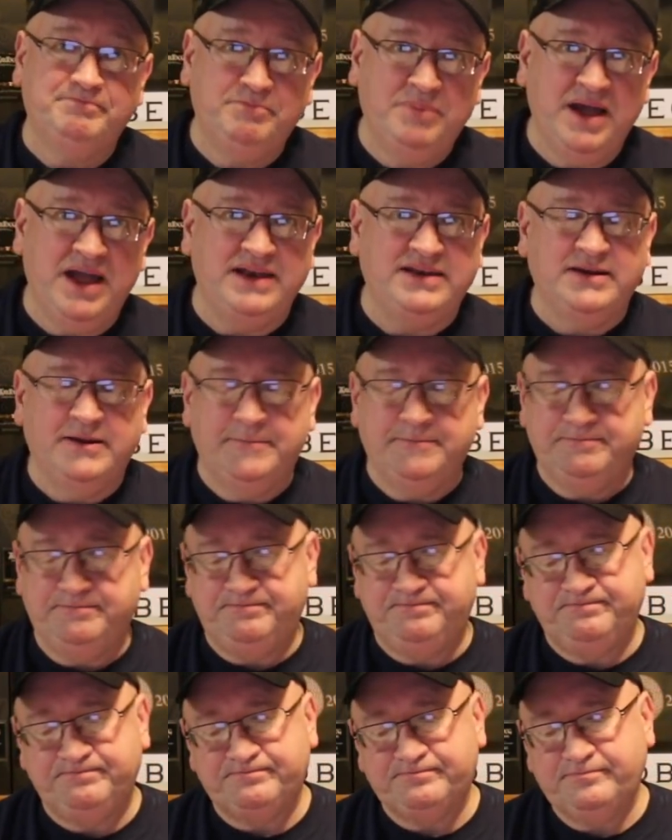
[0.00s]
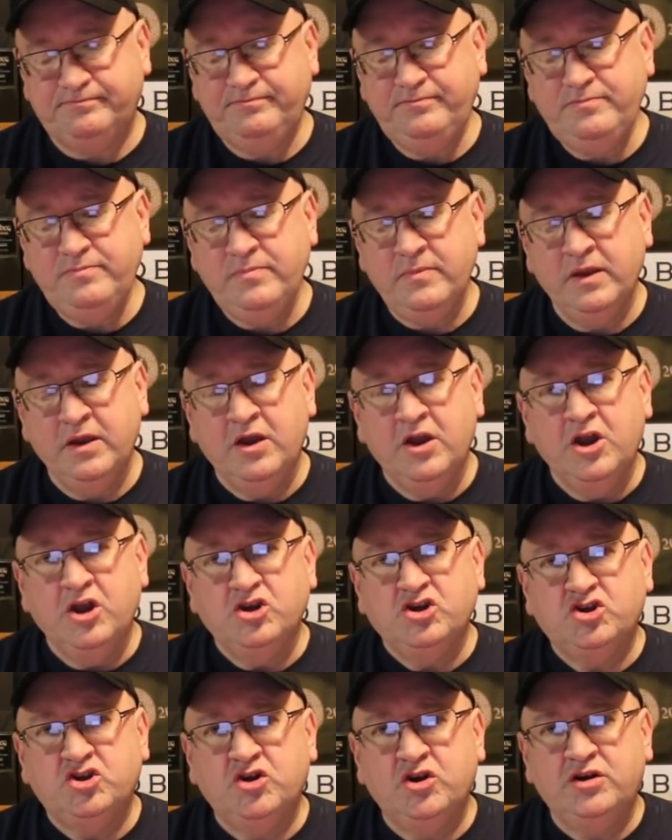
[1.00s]
But
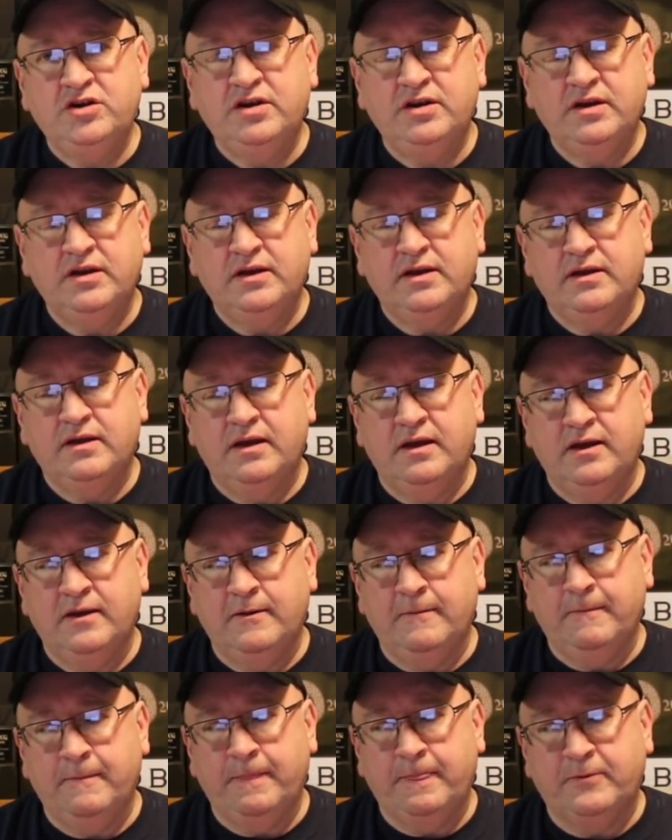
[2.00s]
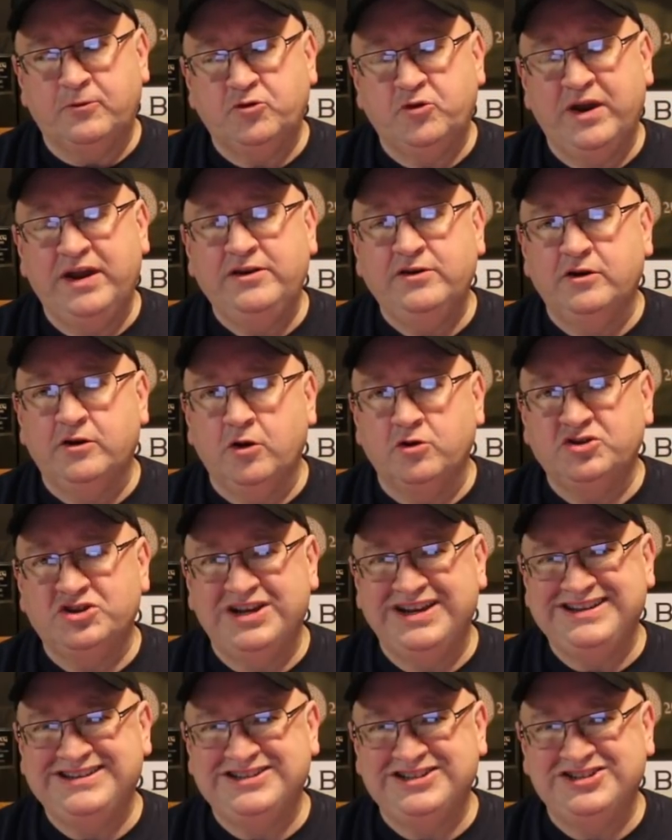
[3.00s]
should trade
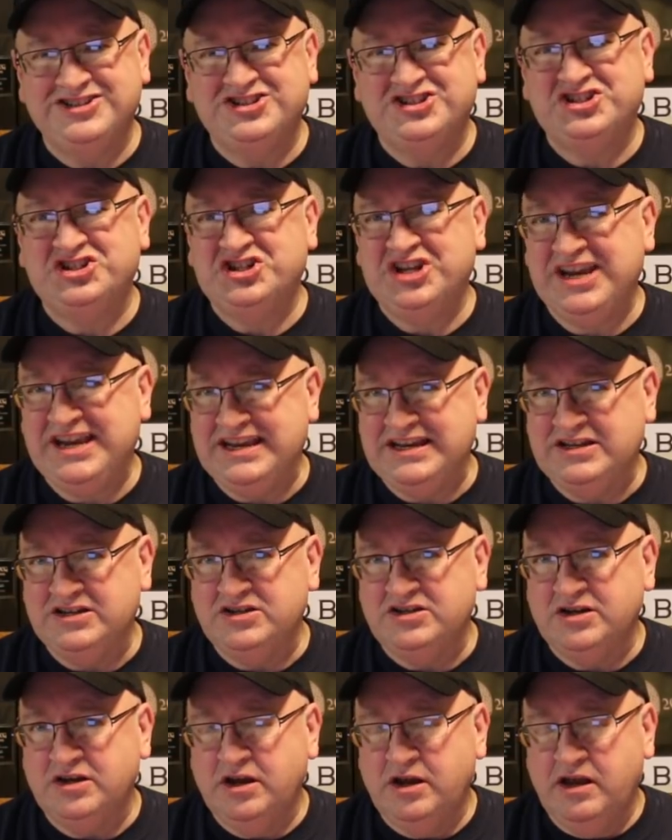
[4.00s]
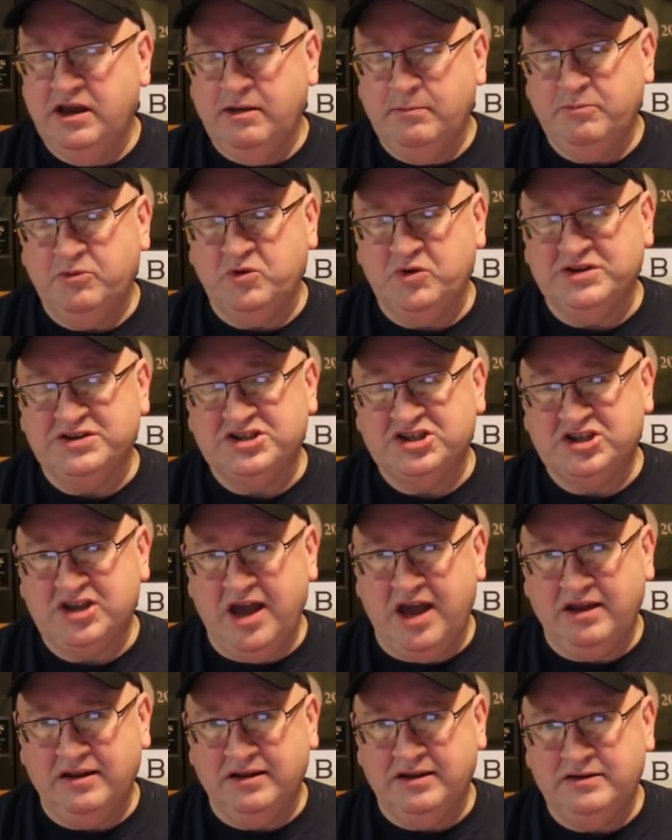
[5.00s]
negotiations change between
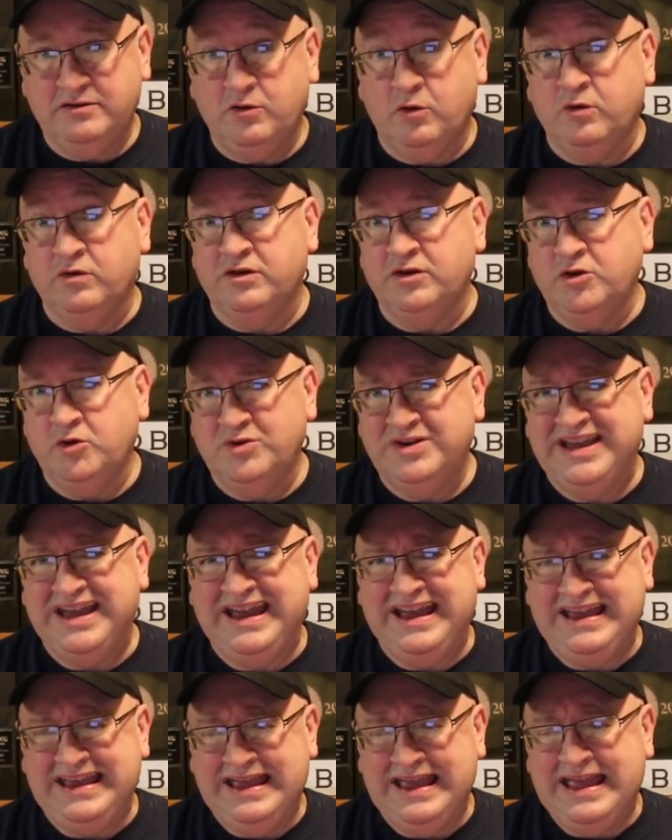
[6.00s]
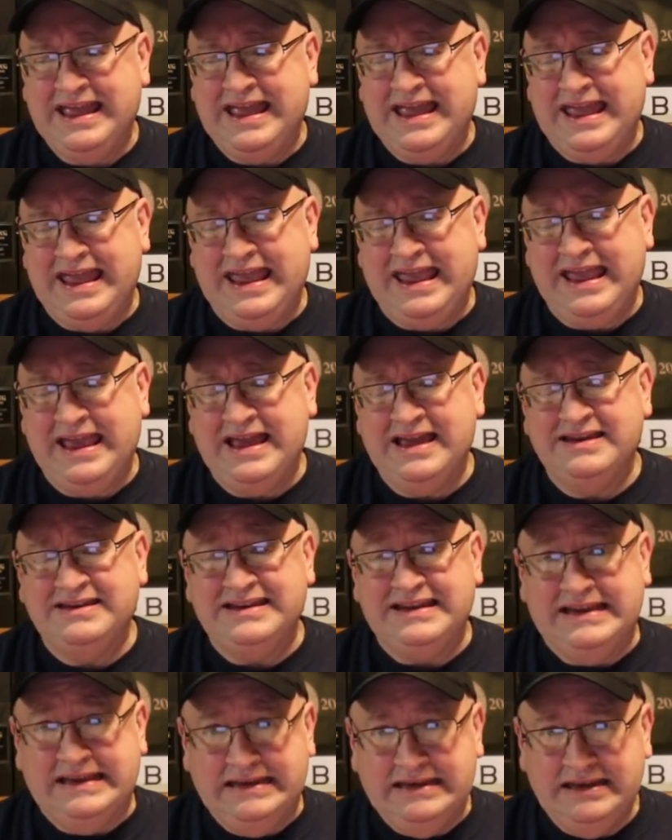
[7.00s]
Scotland or the UK
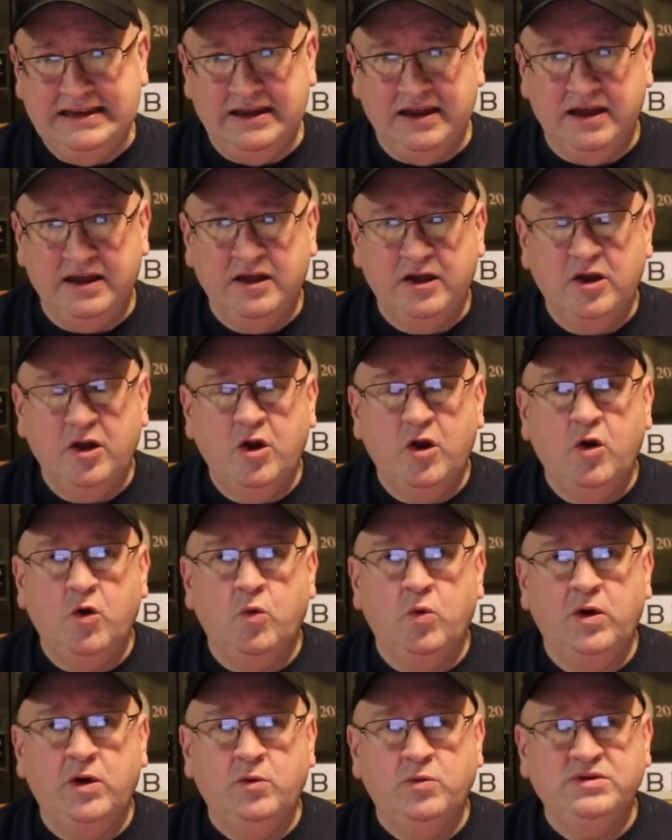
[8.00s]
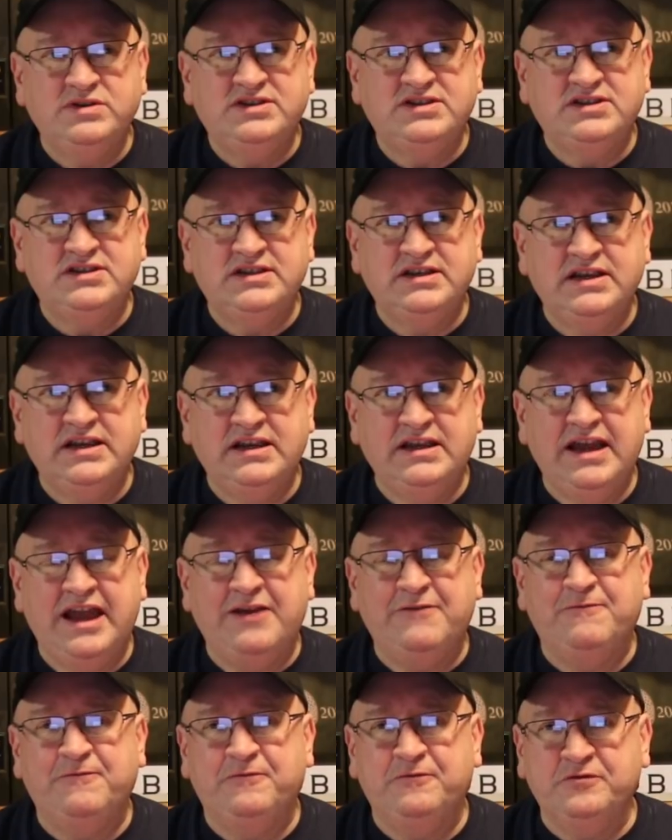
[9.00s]
and India, we would see
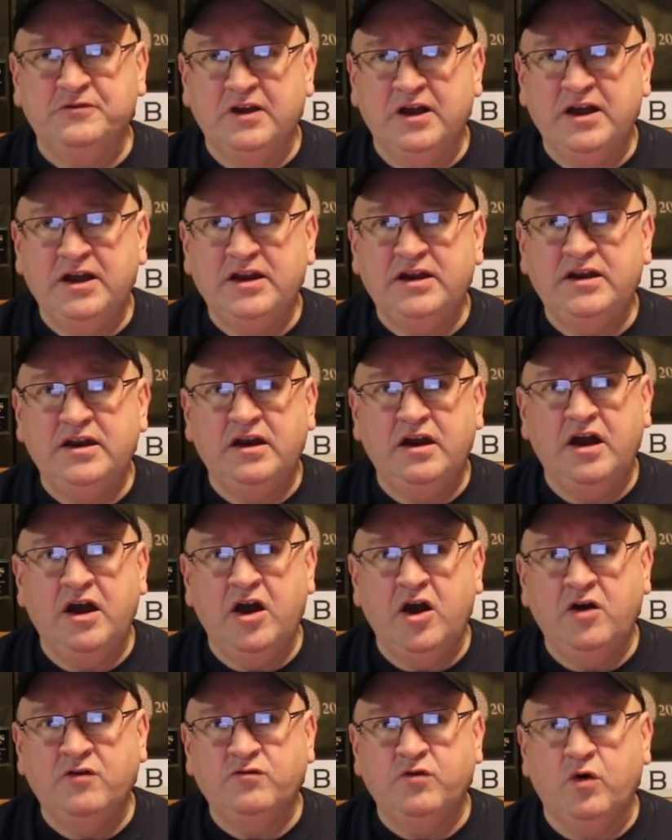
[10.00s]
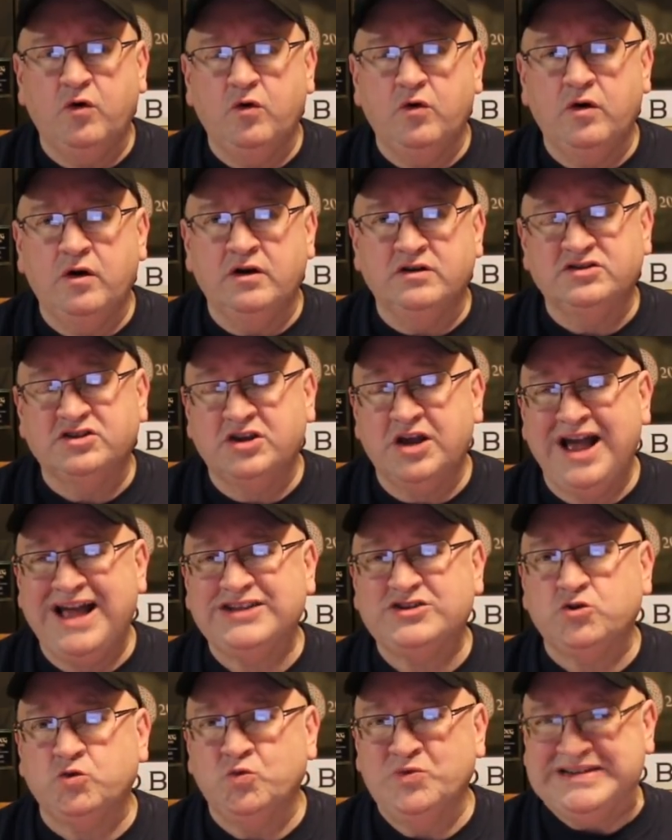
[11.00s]
a flood of
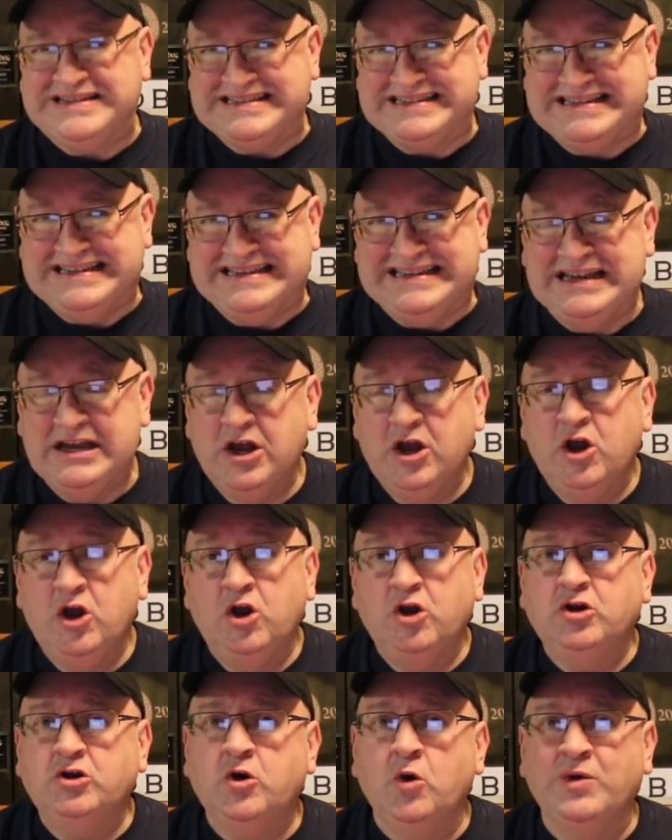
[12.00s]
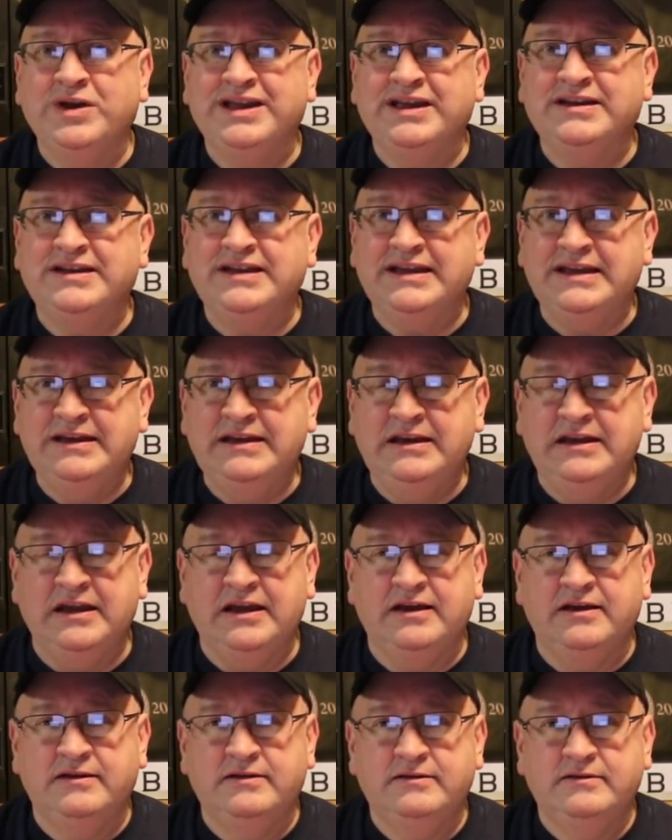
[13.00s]
Scotch whiskey going into
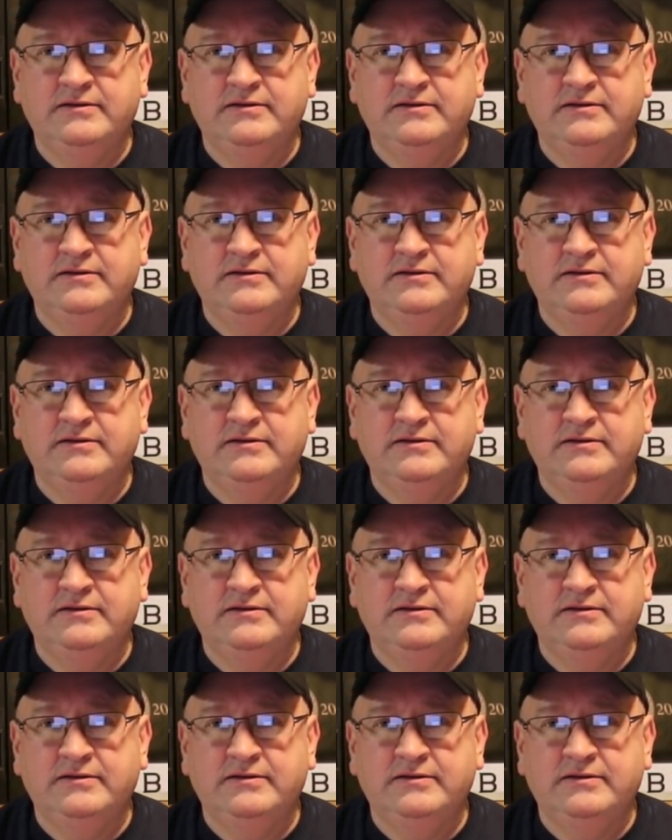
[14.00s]
India.